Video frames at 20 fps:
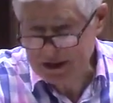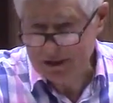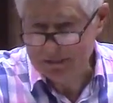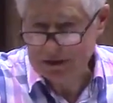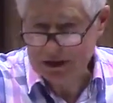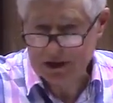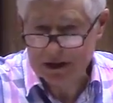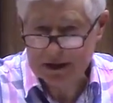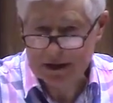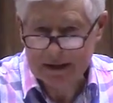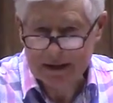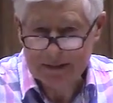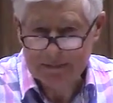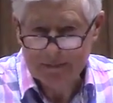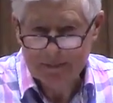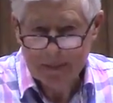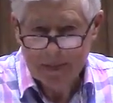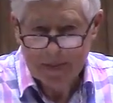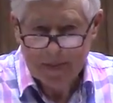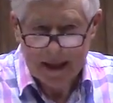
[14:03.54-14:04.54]
Commissioner,
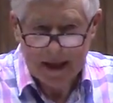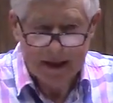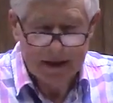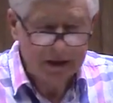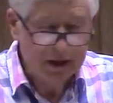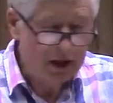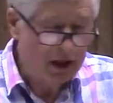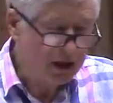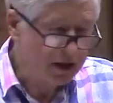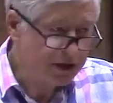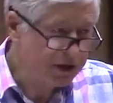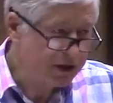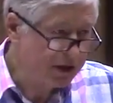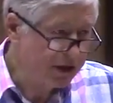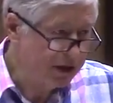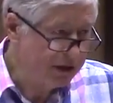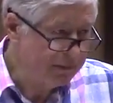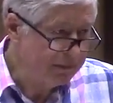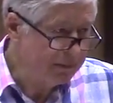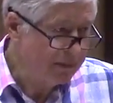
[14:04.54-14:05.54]
and it cost
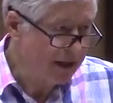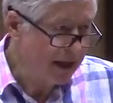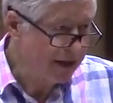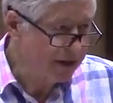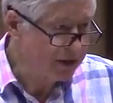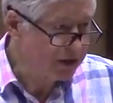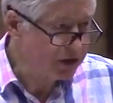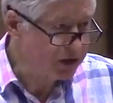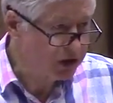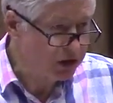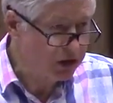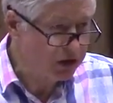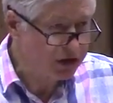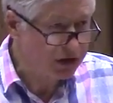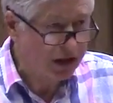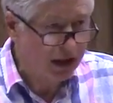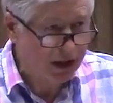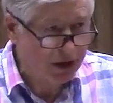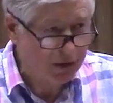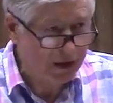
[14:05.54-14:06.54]
him and his church
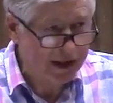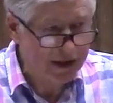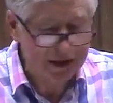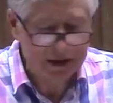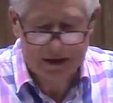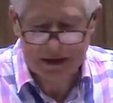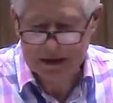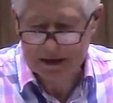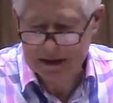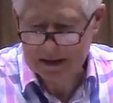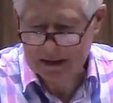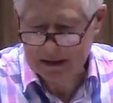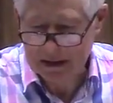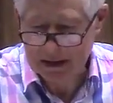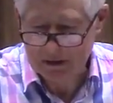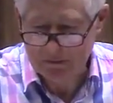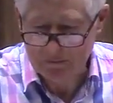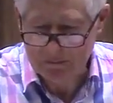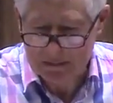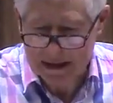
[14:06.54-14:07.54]
a great deal
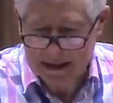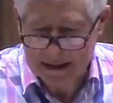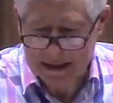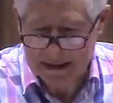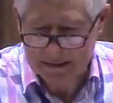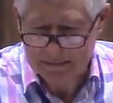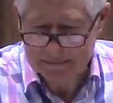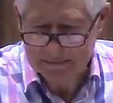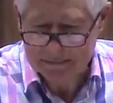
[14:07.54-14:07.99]
of money.